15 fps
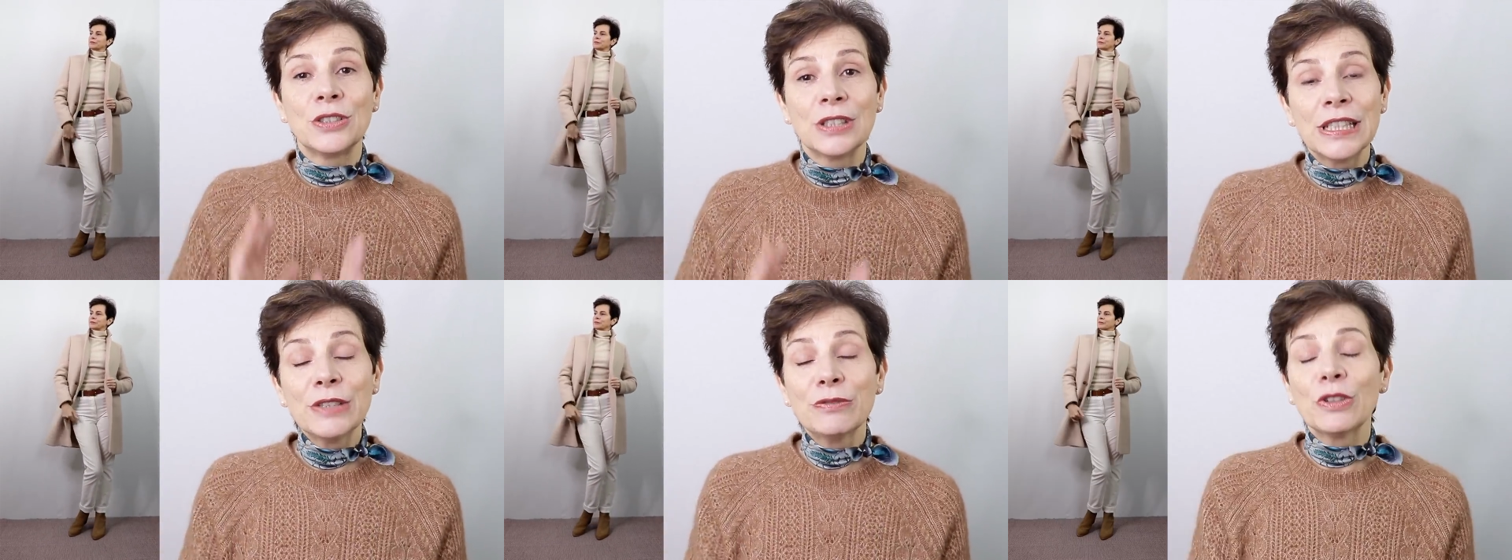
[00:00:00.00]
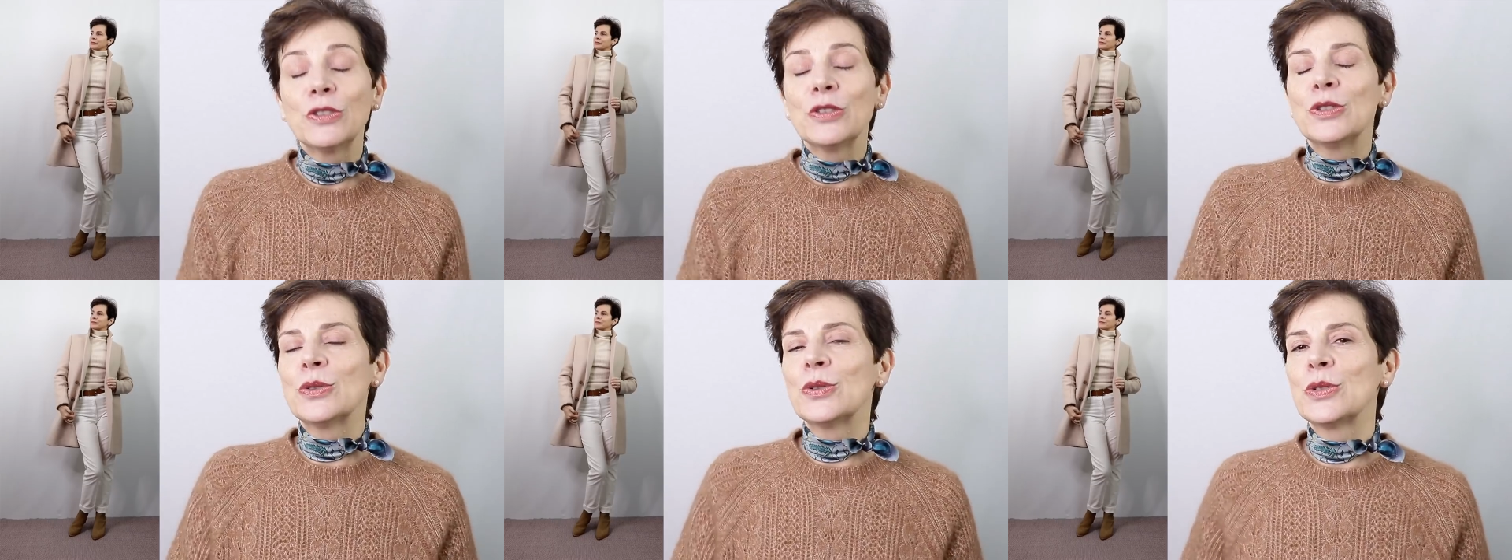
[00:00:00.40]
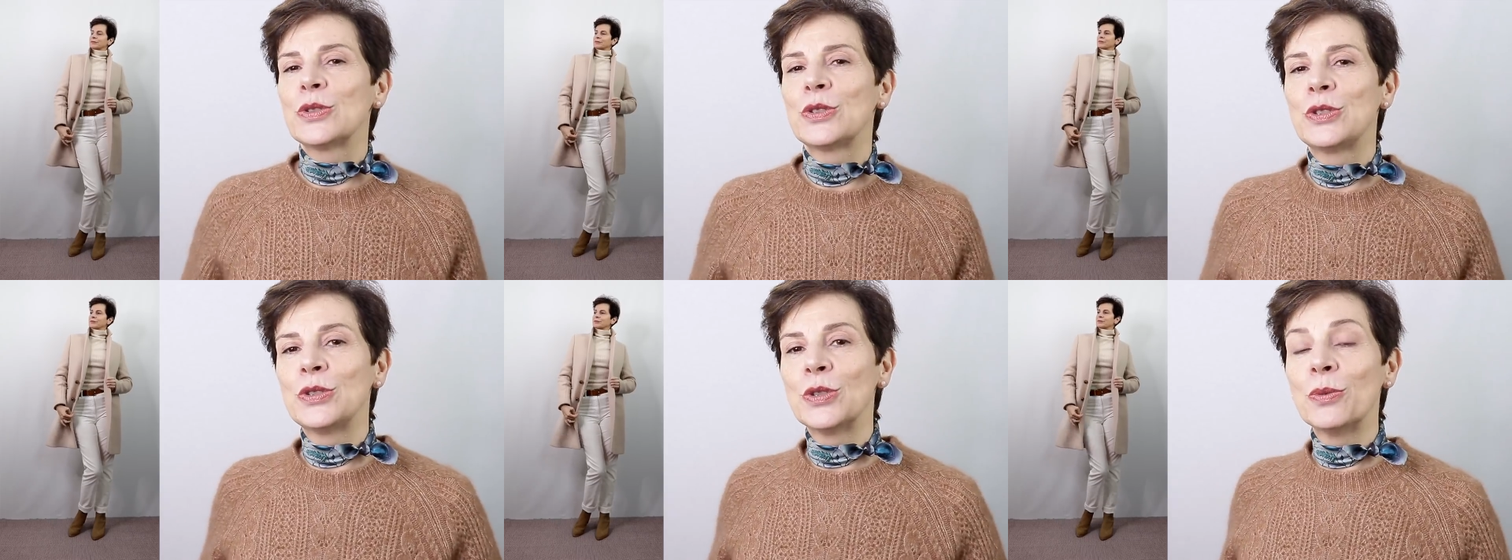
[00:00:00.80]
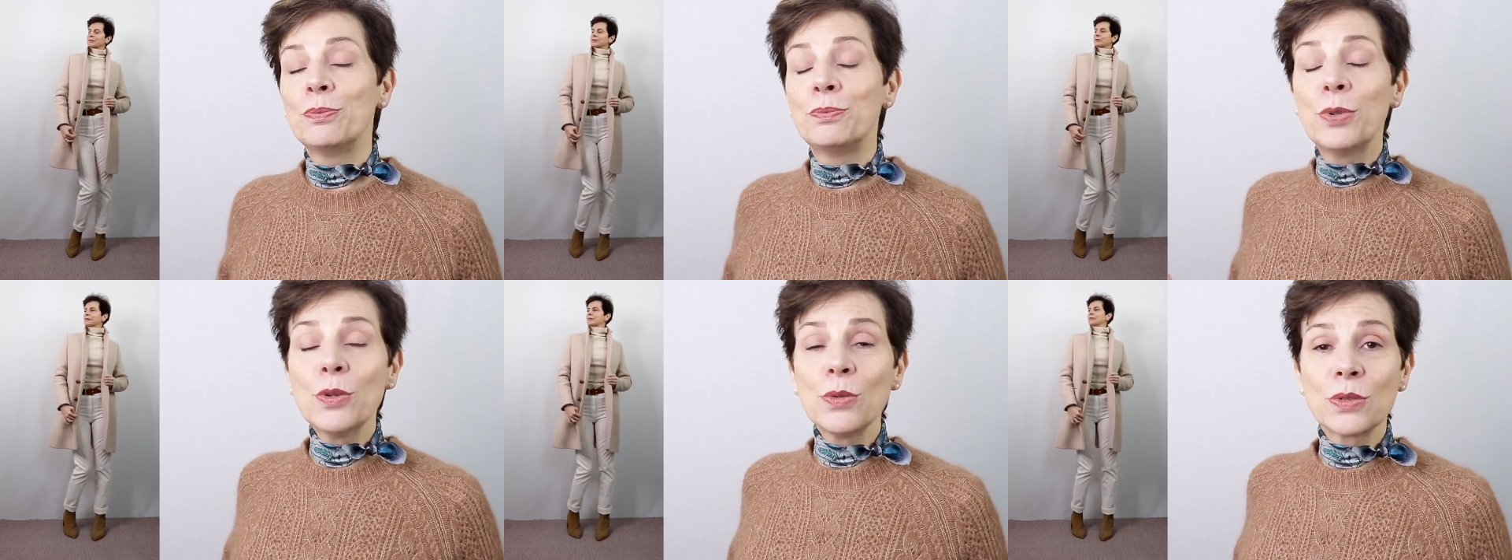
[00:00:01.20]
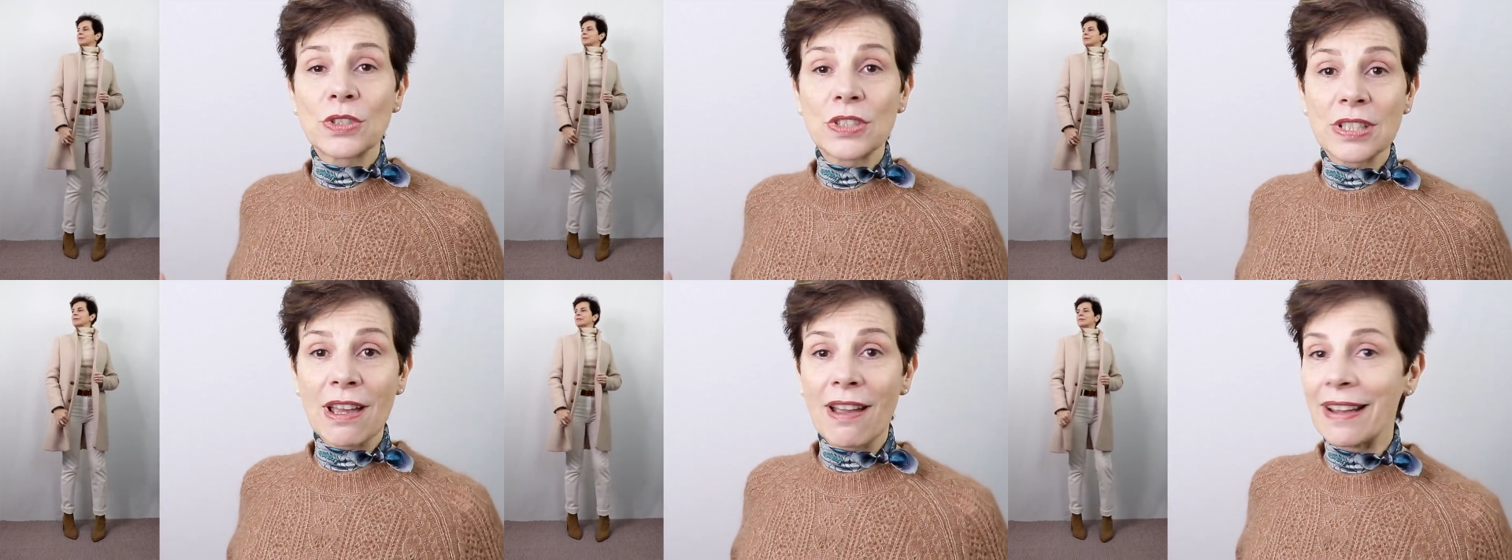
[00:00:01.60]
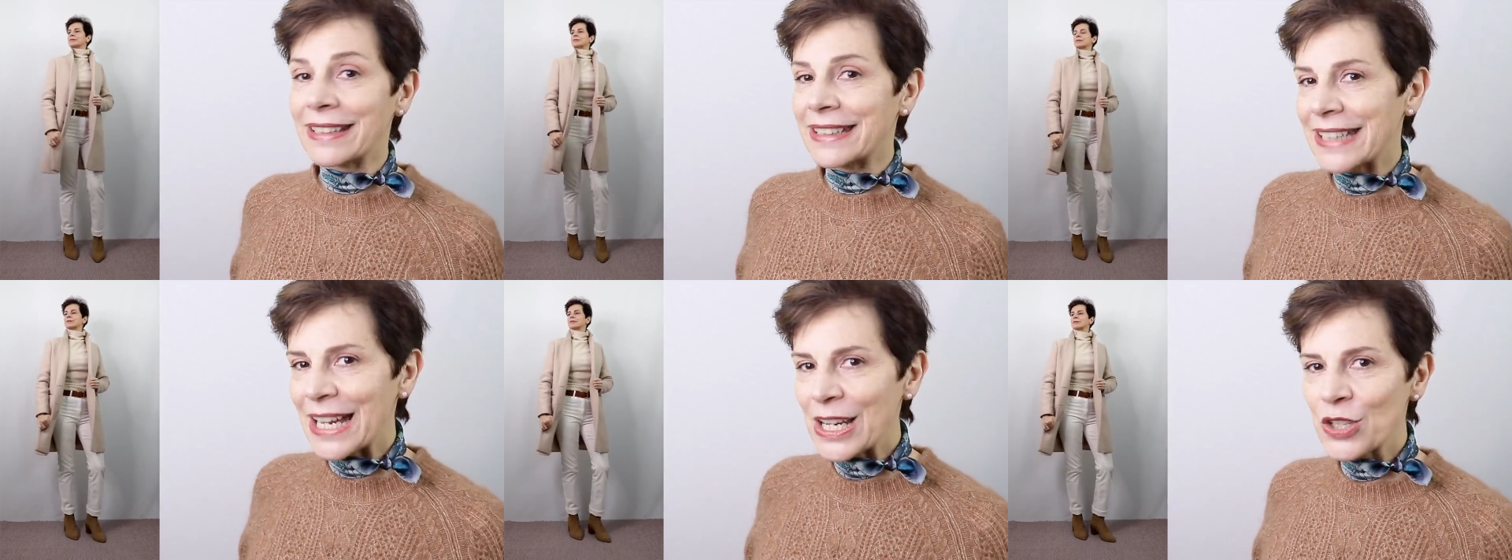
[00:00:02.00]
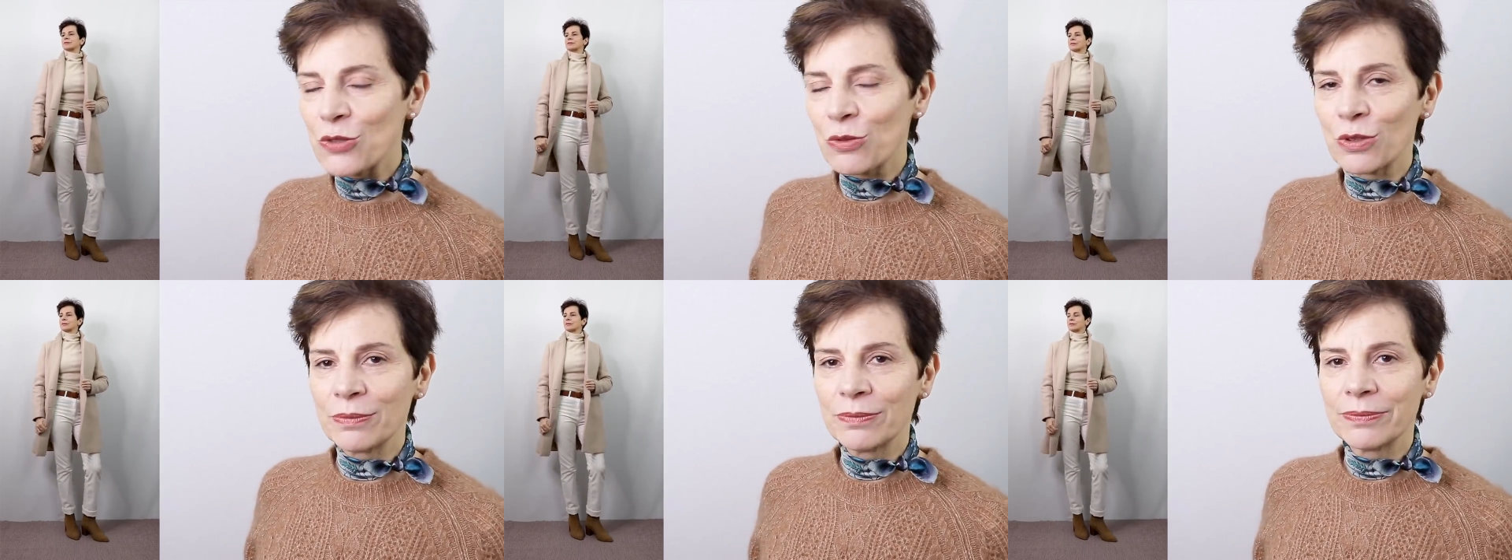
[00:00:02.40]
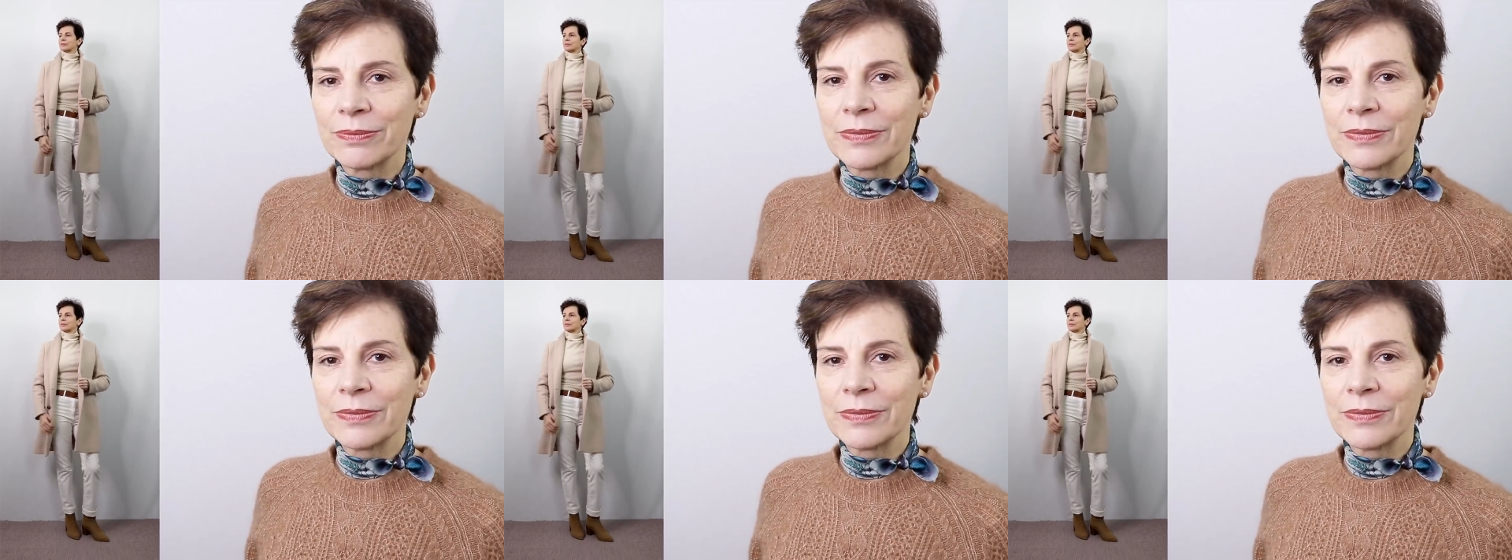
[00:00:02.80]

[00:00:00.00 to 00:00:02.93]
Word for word: even though your boots are casual,